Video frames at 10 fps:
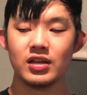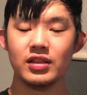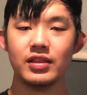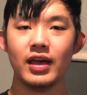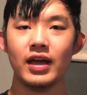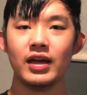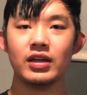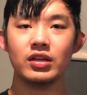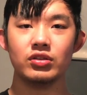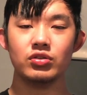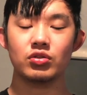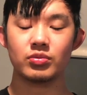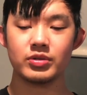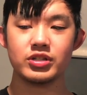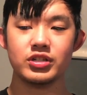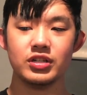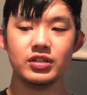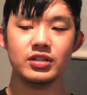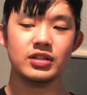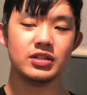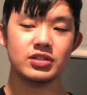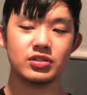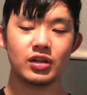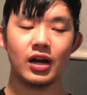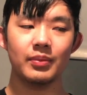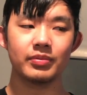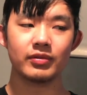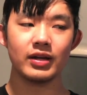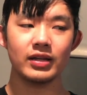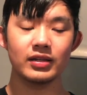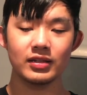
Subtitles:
that your machine needs to operate.